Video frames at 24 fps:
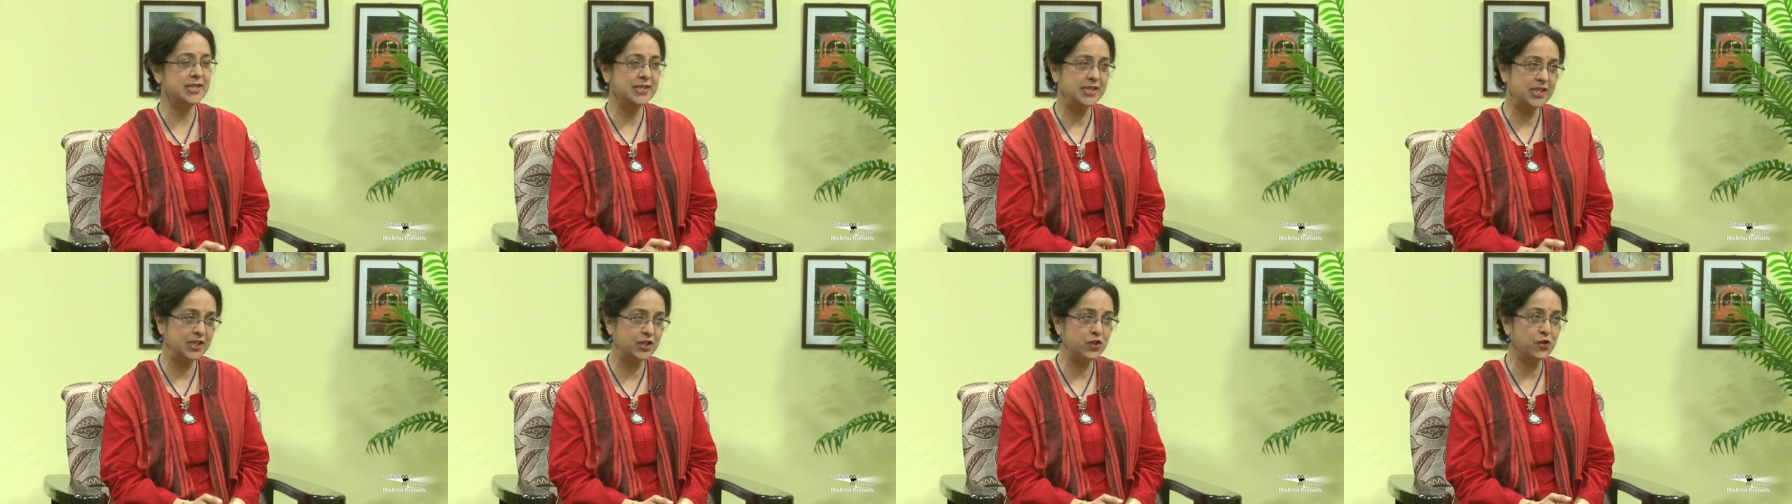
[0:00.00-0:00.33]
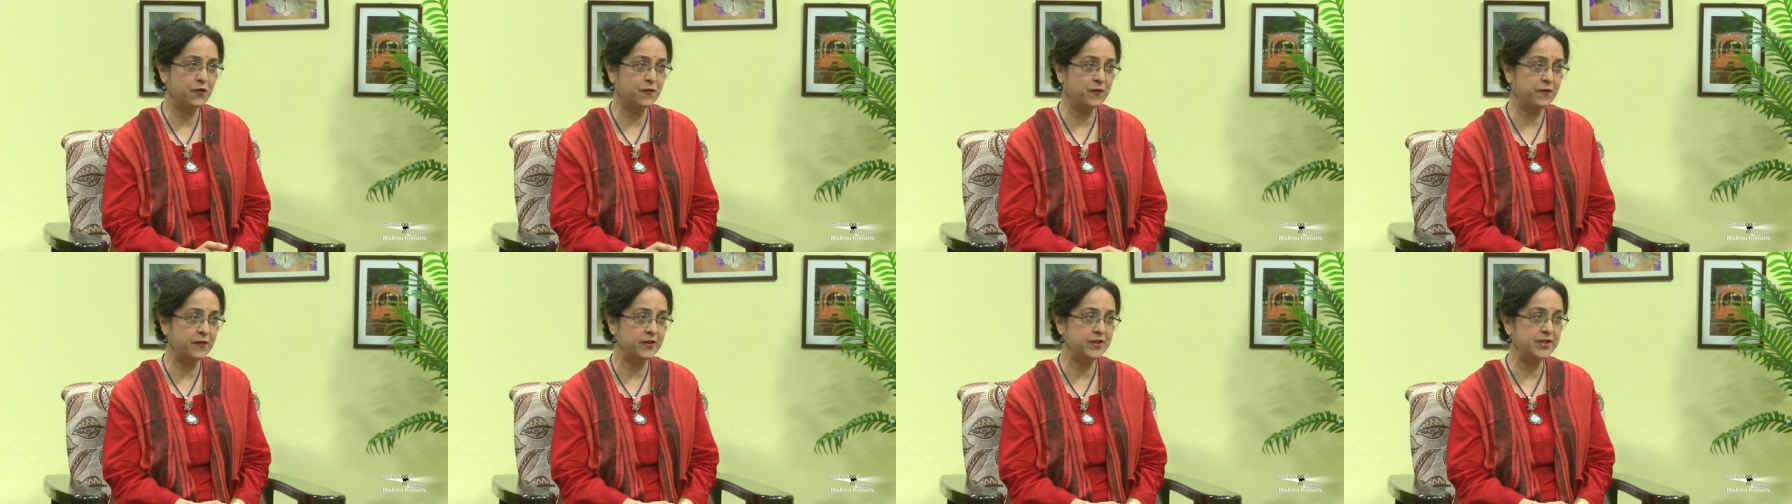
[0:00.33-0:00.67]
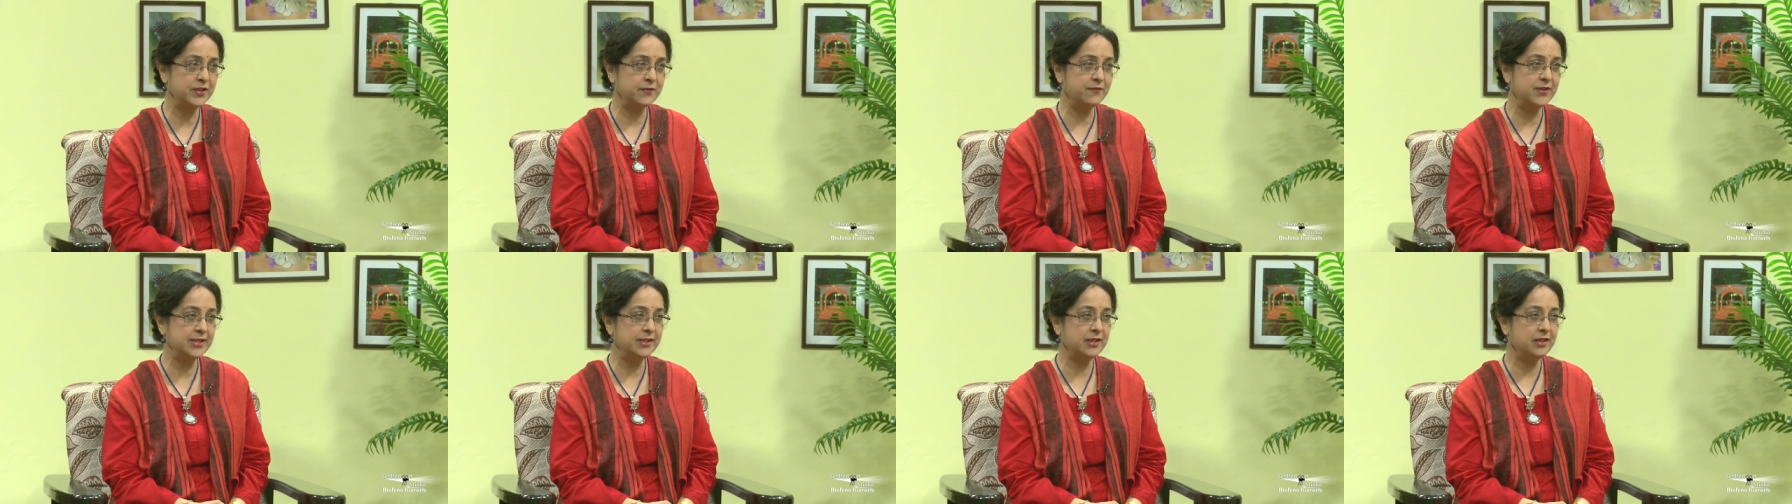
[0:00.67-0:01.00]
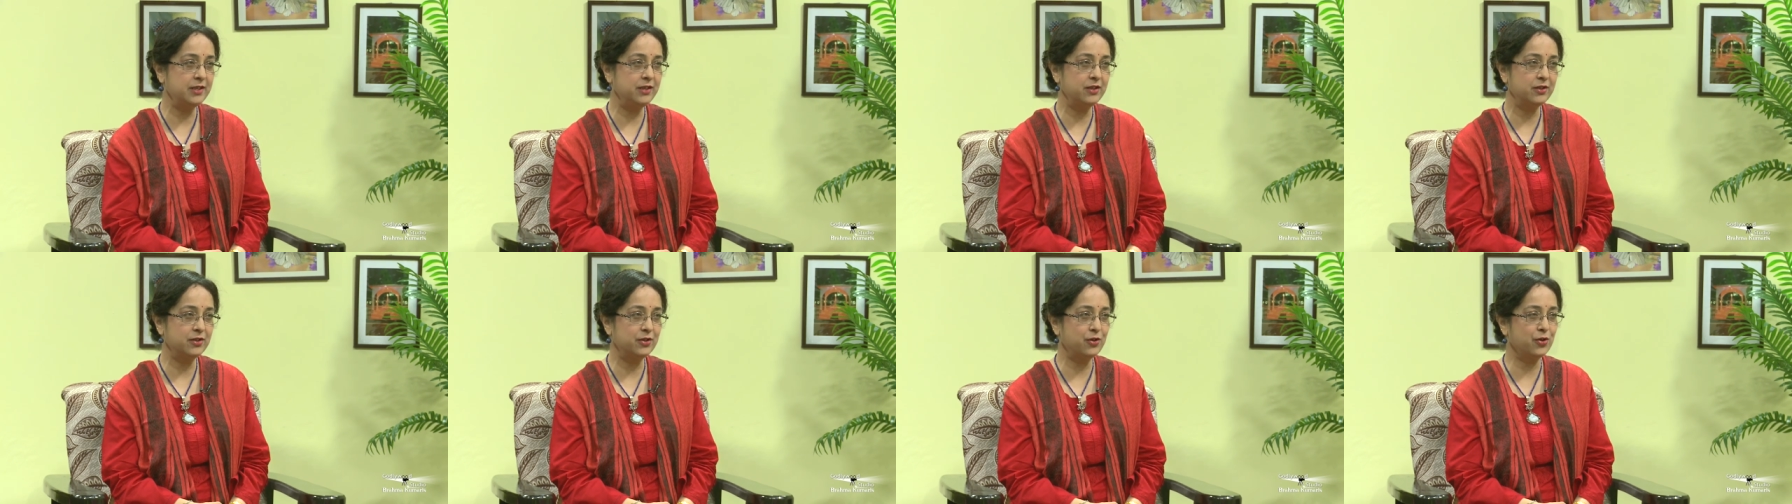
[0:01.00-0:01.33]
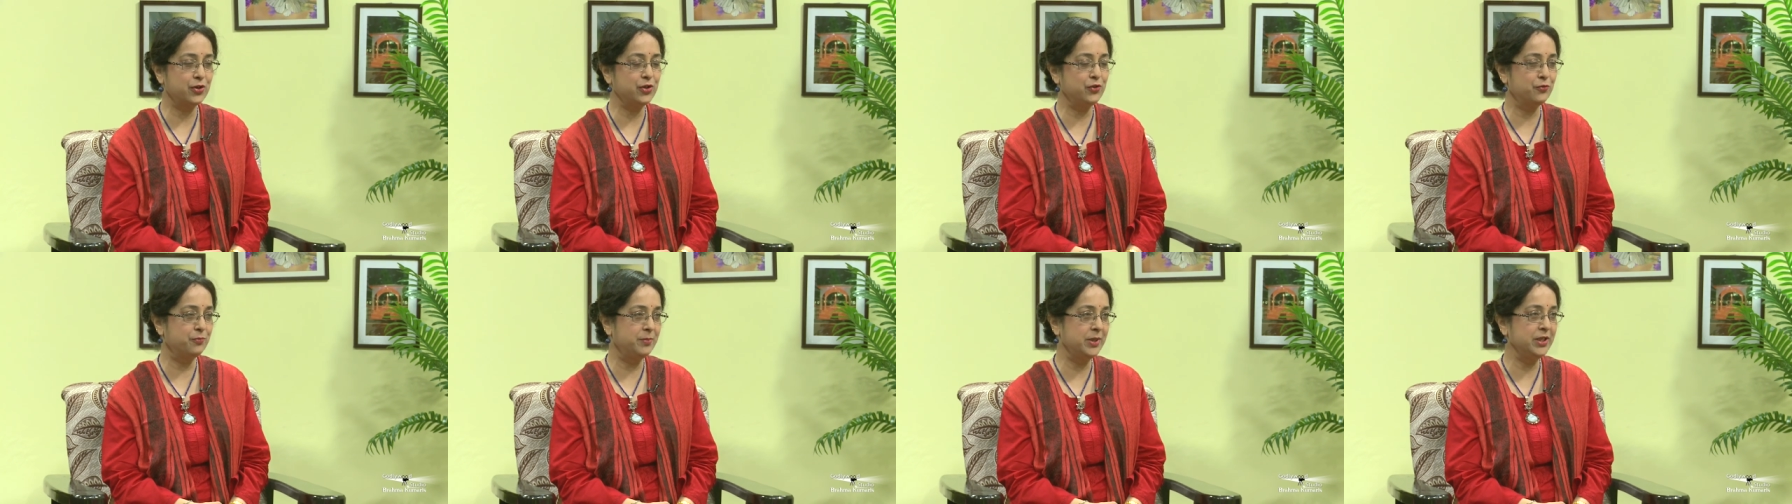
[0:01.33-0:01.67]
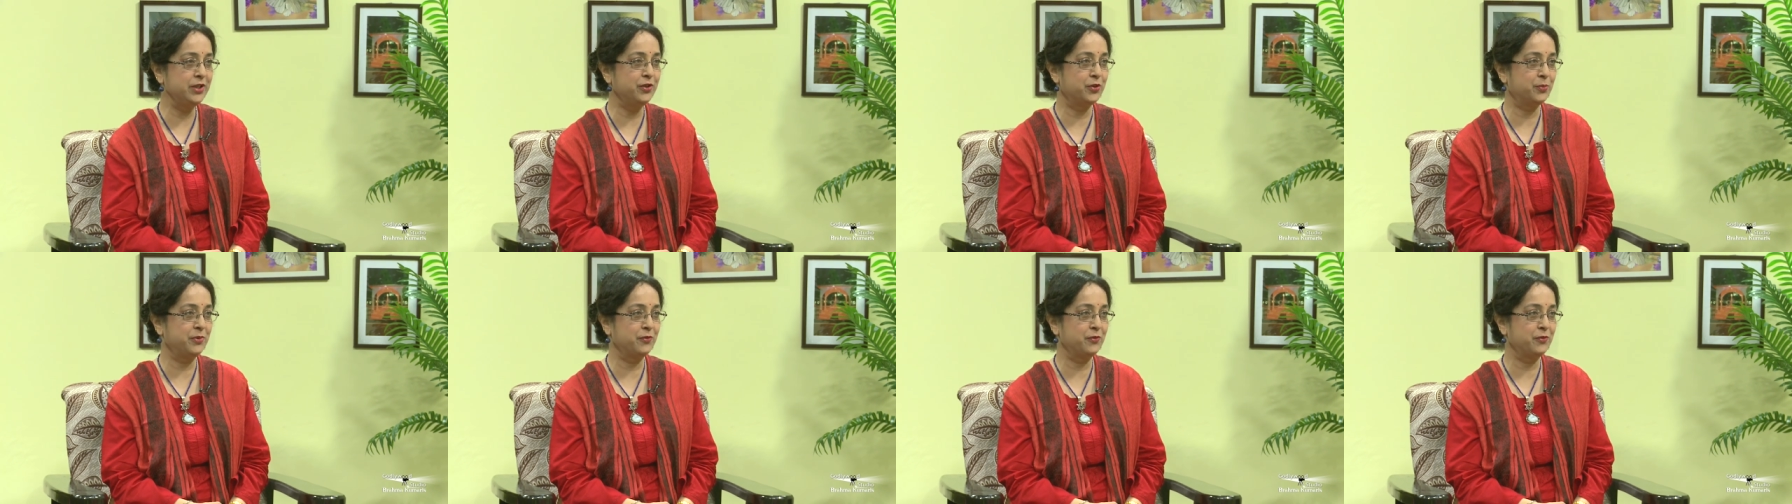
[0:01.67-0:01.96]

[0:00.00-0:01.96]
Is this your first visit here or you've been here